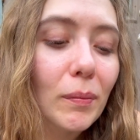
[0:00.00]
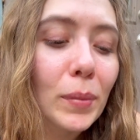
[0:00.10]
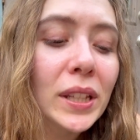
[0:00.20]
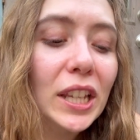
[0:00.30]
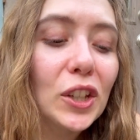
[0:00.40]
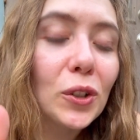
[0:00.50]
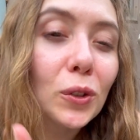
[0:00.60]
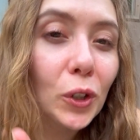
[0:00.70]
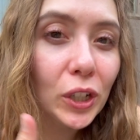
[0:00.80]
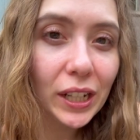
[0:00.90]
But it's like you're
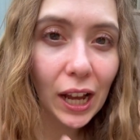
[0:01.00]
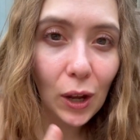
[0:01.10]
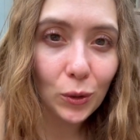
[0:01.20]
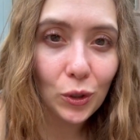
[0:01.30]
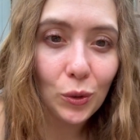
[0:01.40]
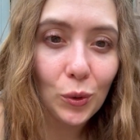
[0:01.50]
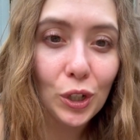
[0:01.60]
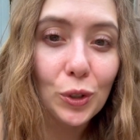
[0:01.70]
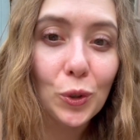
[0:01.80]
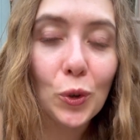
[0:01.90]
learning how to
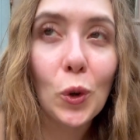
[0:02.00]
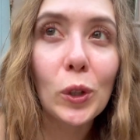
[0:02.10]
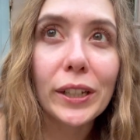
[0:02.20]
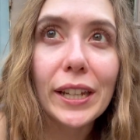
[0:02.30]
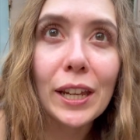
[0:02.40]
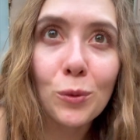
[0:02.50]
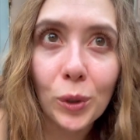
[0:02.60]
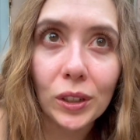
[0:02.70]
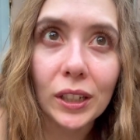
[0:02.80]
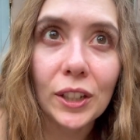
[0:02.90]
control it
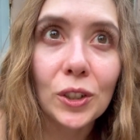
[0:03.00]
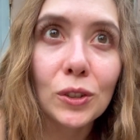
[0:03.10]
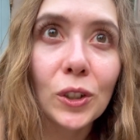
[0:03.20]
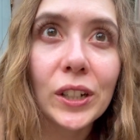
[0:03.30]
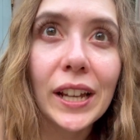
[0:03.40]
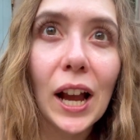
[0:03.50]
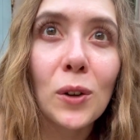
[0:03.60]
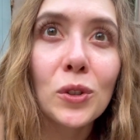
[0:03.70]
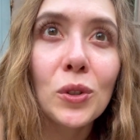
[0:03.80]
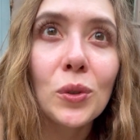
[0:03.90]
inwardly. You're learning
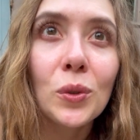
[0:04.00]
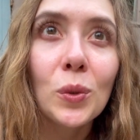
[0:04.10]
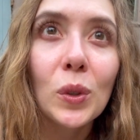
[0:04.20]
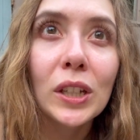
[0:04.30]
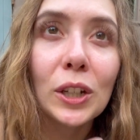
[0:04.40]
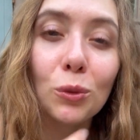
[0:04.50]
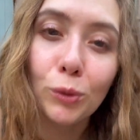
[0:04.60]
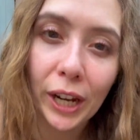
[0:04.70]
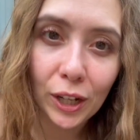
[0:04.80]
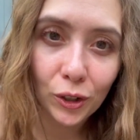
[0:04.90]
how to get a
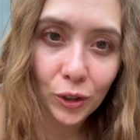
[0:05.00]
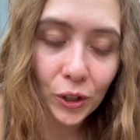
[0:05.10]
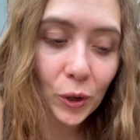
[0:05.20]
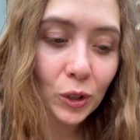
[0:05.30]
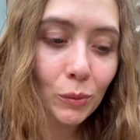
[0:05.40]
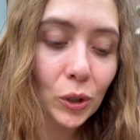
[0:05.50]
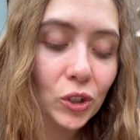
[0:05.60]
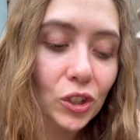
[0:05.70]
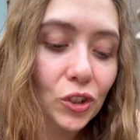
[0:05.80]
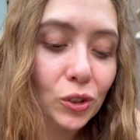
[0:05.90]
rein on your own emotions.